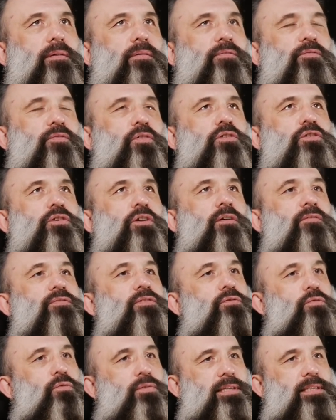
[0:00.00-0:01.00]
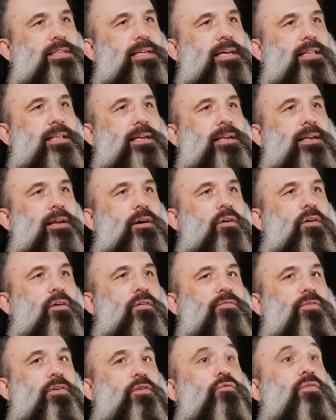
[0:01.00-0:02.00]
future of storytelling,
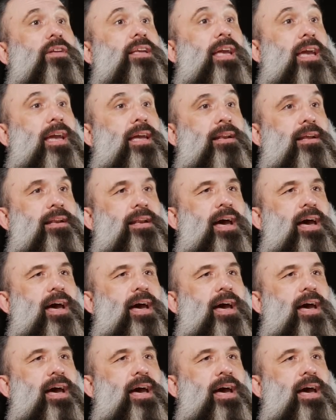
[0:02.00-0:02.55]
of creating a